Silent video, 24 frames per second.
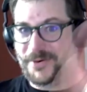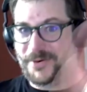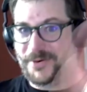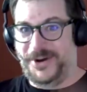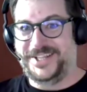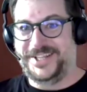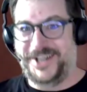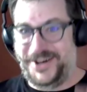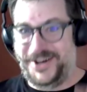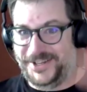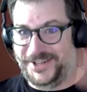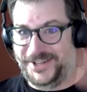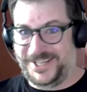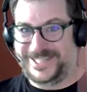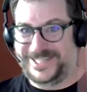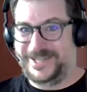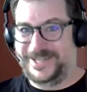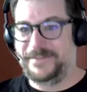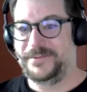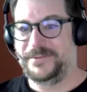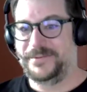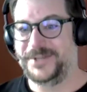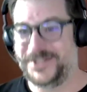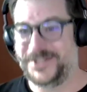point out Ex
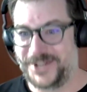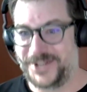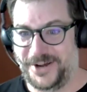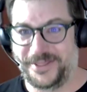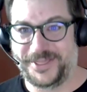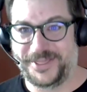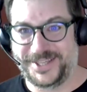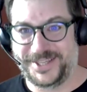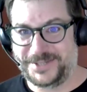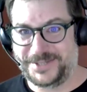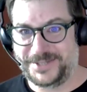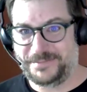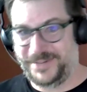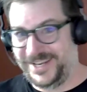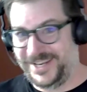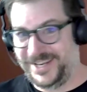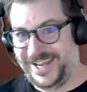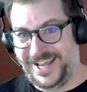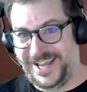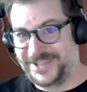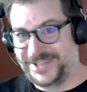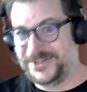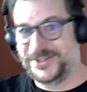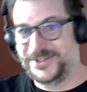Libris on this, but
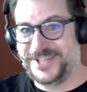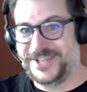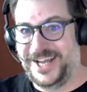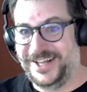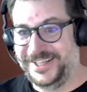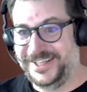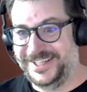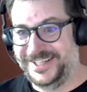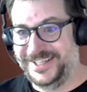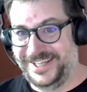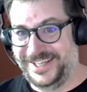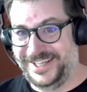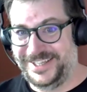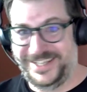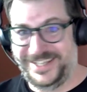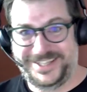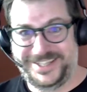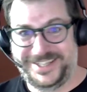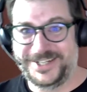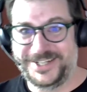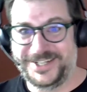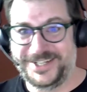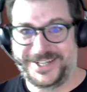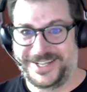I had to tell it, and I
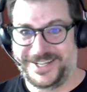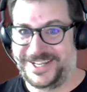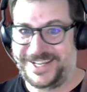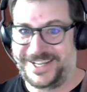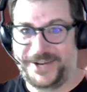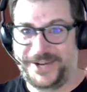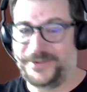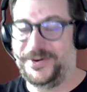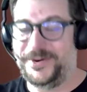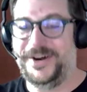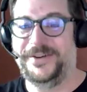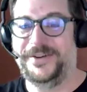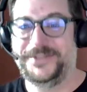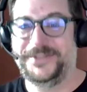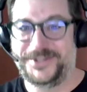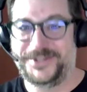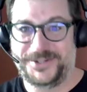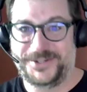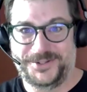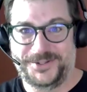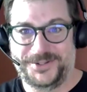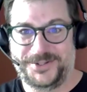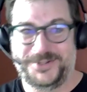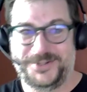didn't get around
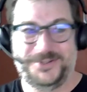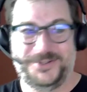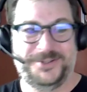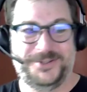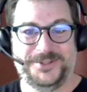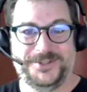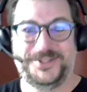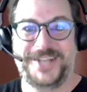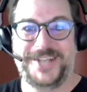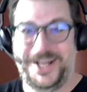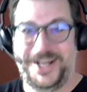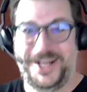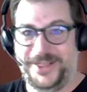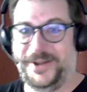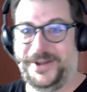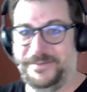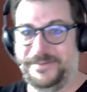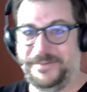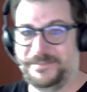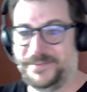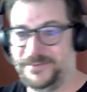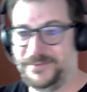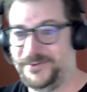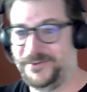to tell
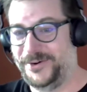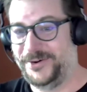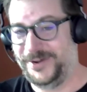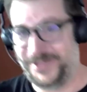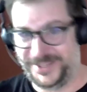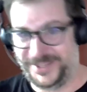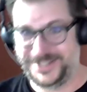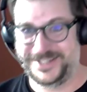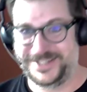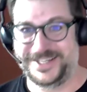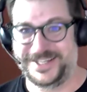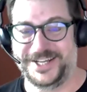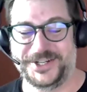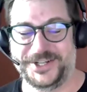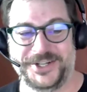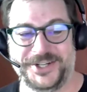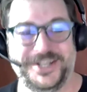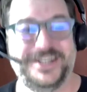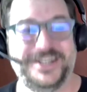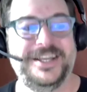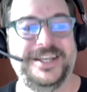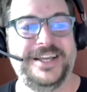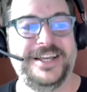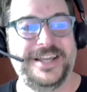them before this
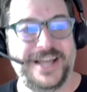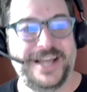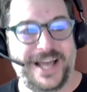session.